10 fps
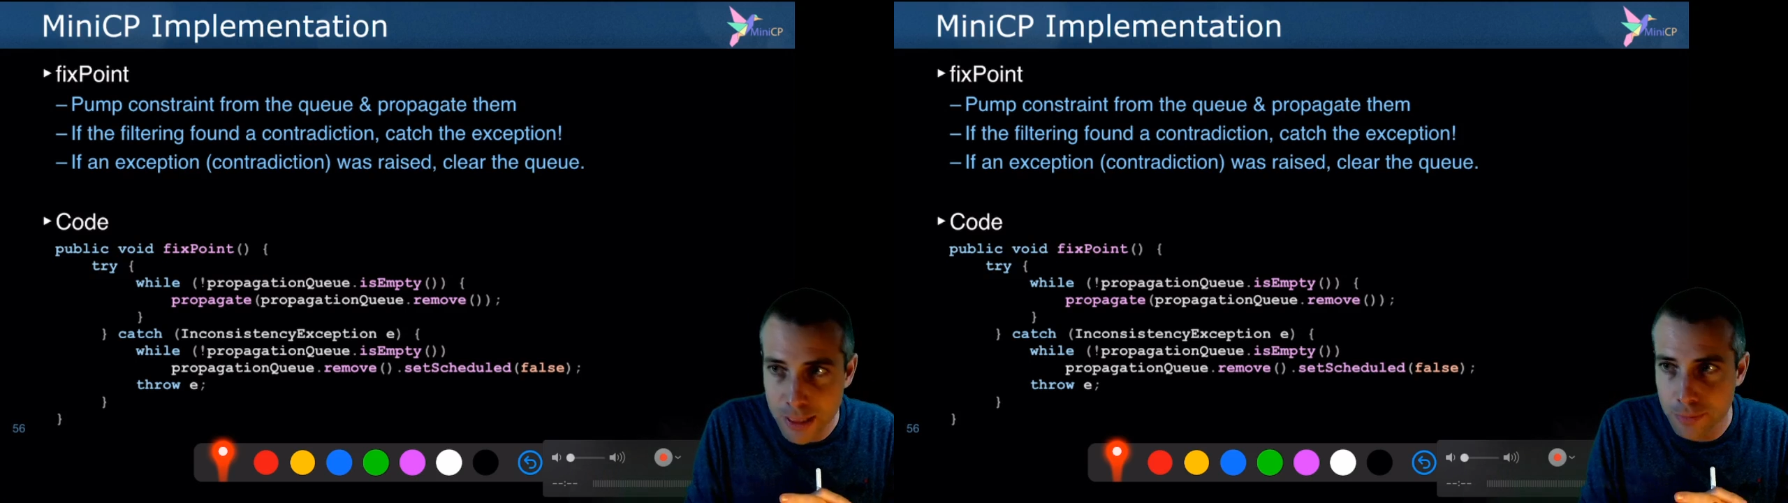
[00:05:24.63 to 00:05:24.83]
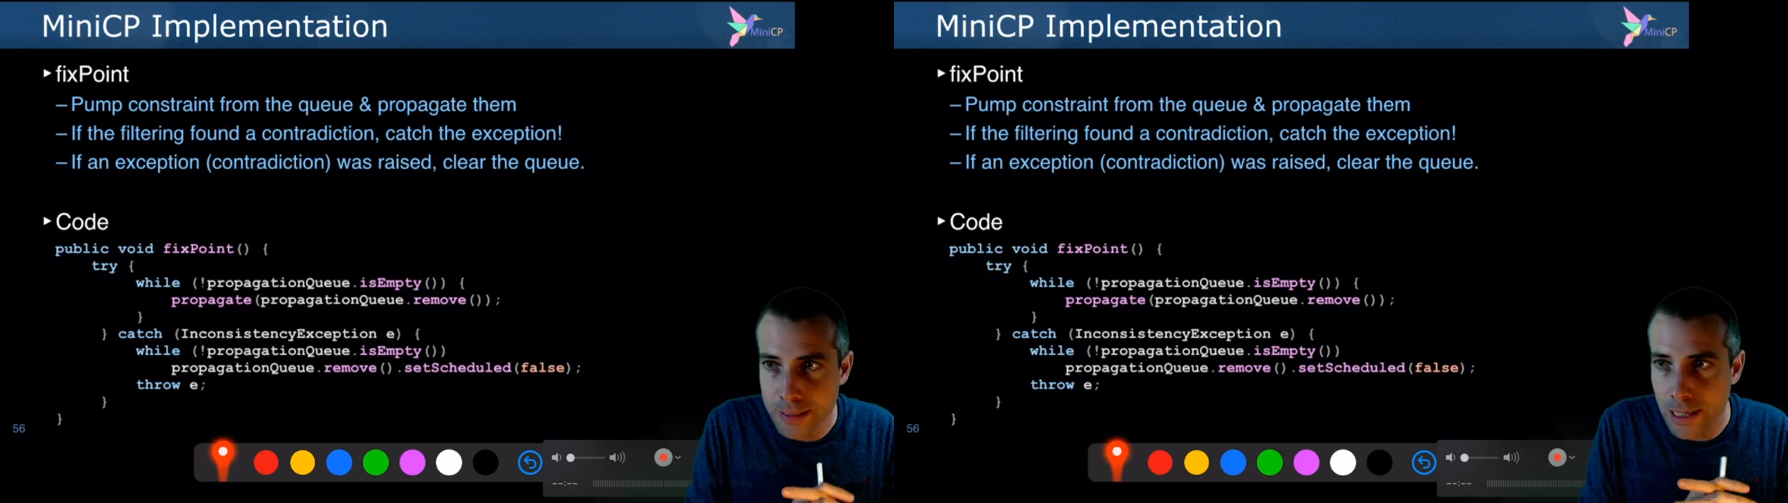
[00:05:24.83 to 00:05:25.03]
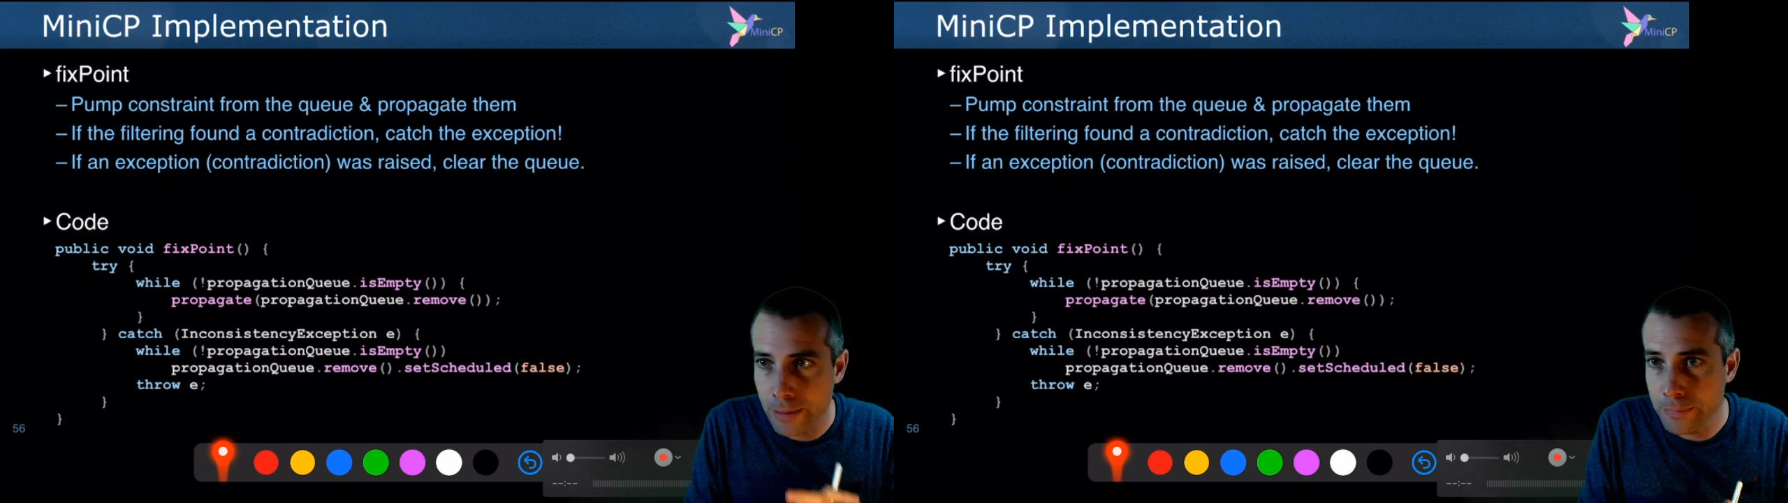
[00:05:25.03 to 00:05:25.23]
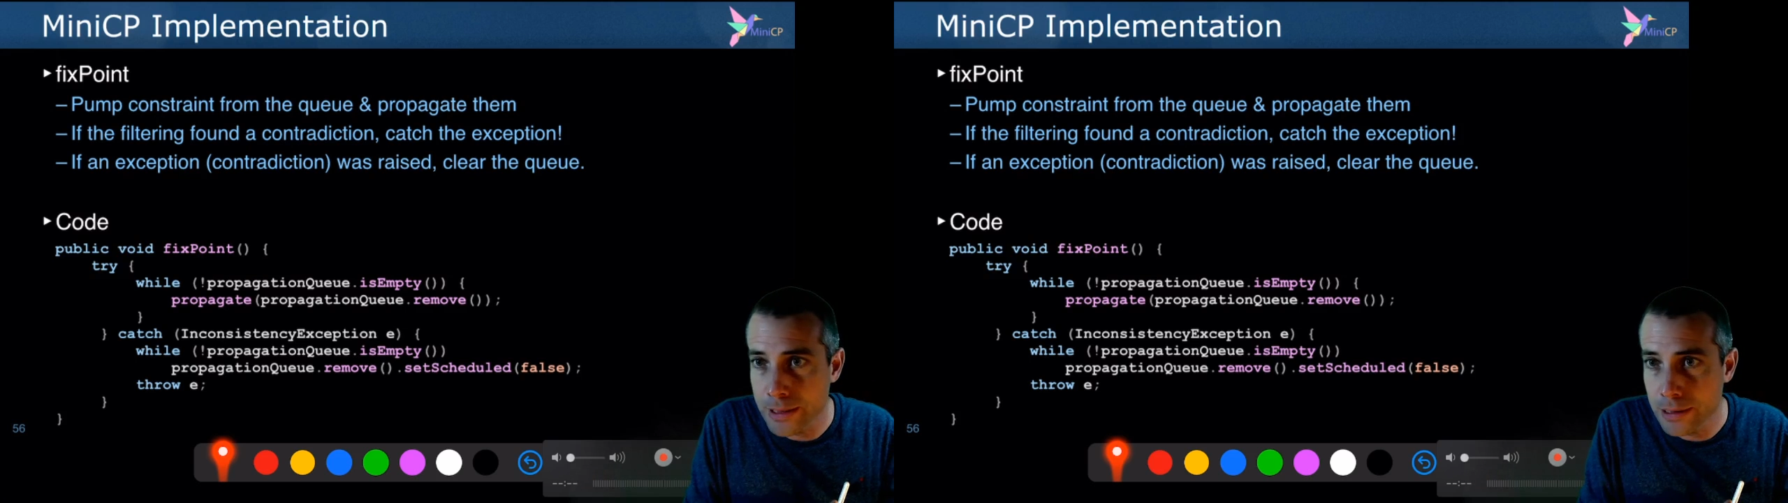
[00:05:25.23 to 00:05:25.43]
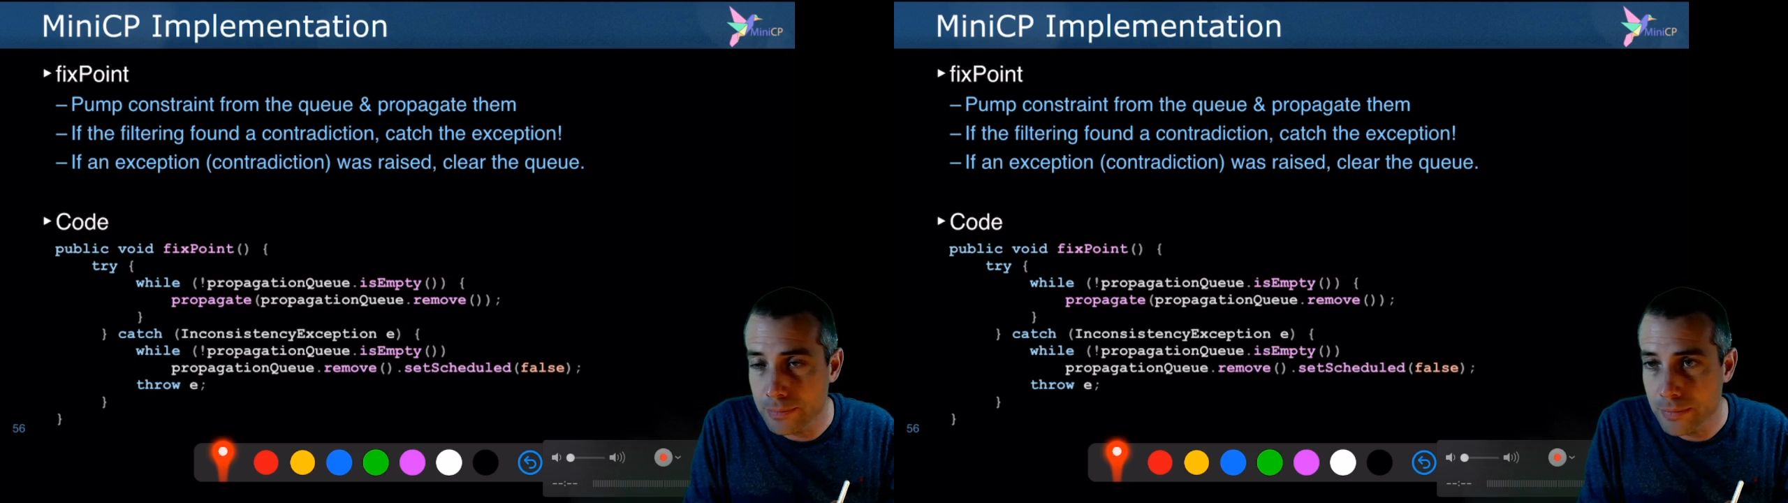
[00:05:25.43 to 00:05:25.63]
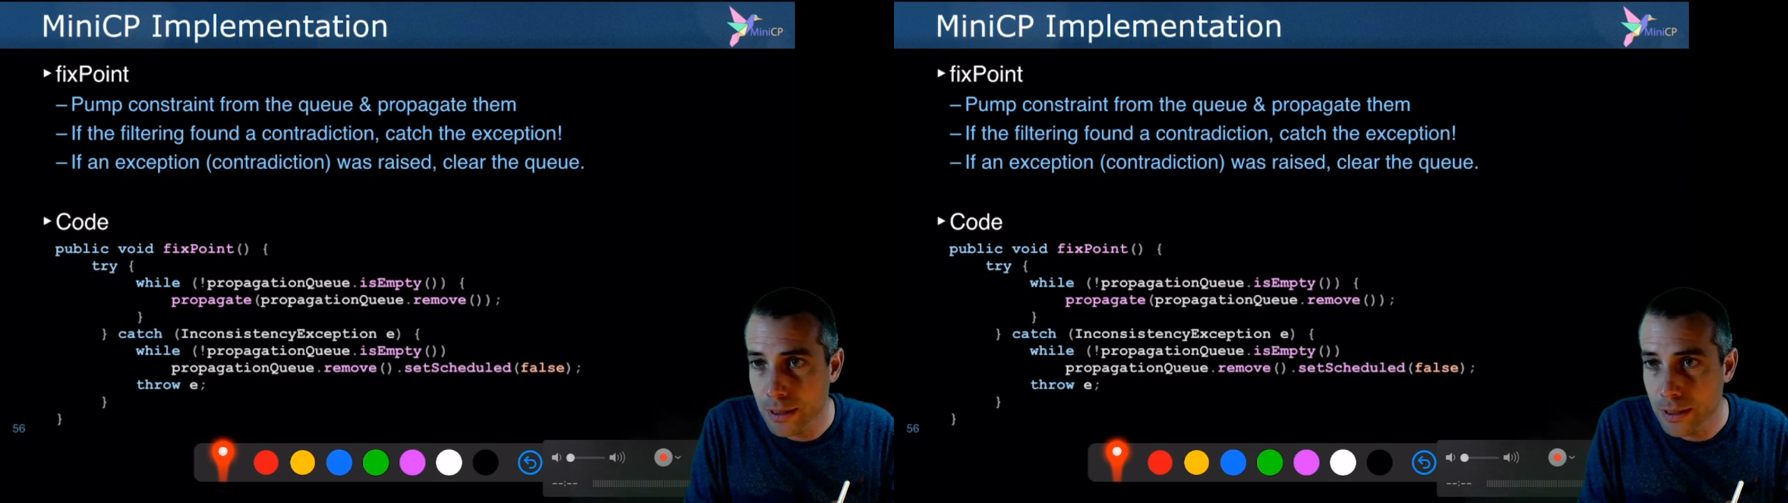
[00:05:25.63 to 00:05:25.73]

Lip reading: becomes empty,